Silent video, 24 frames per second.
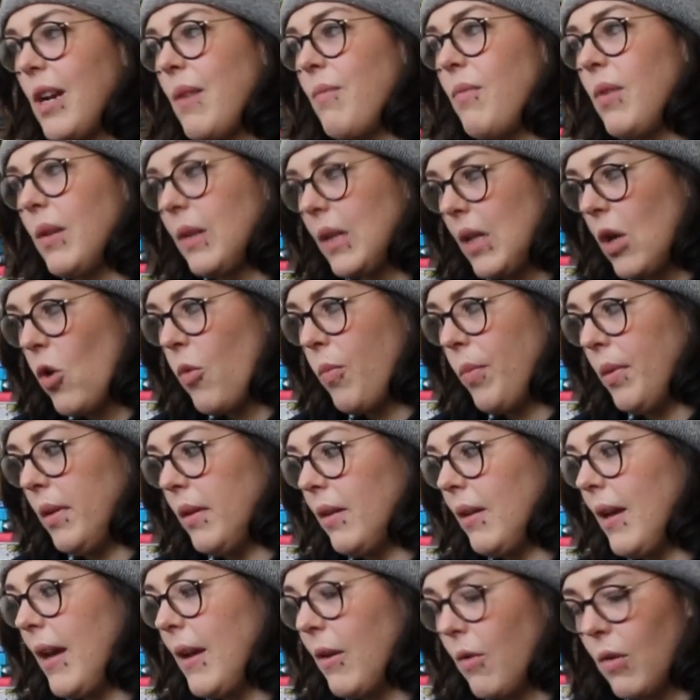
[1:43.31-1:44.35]
I'm really
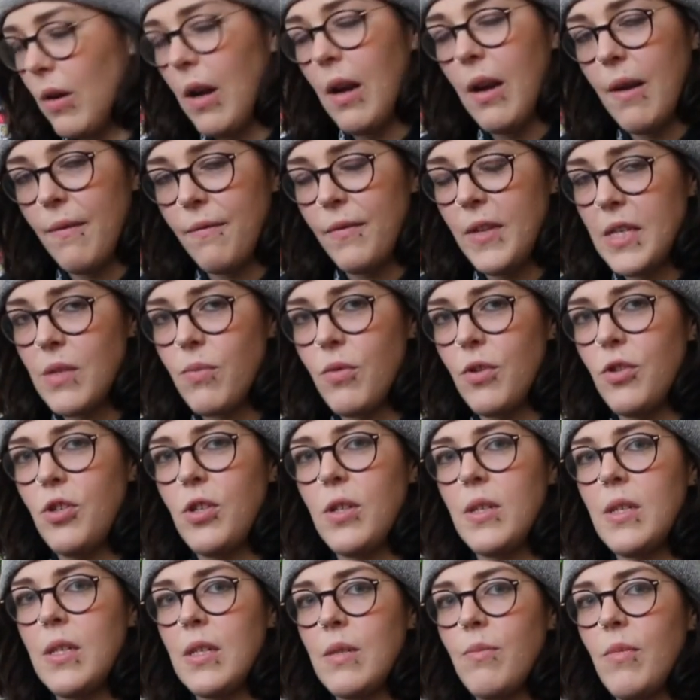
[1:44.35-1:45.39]
hoping that I'm going to love this one
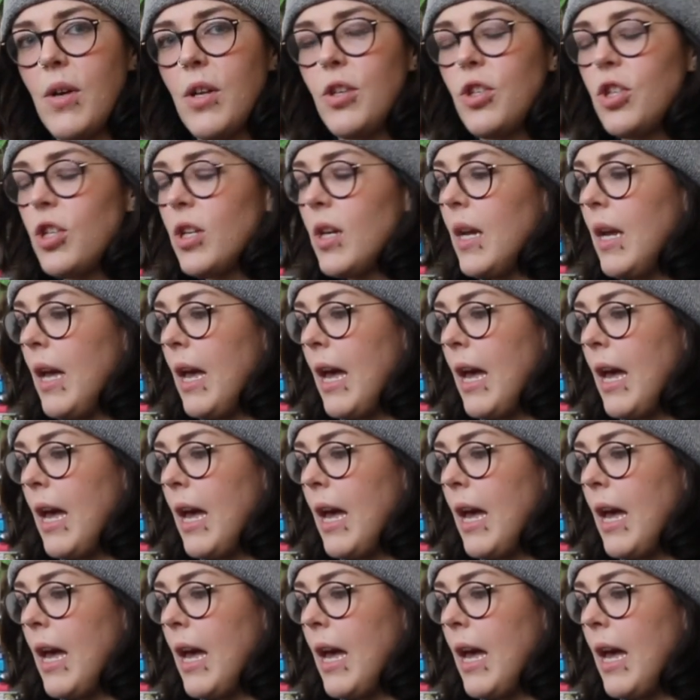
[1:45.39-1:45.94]
just as much.